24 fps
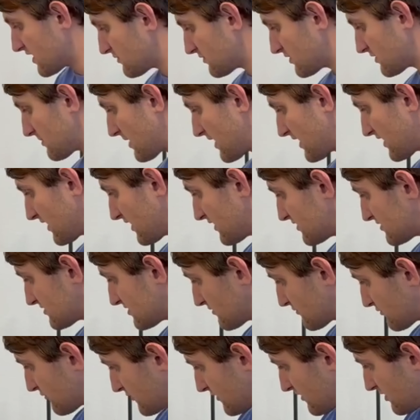when my hand is
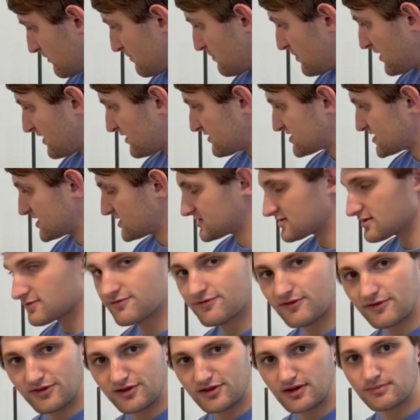in front of the ping sensor
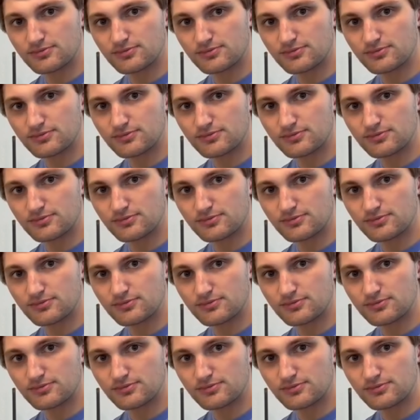filling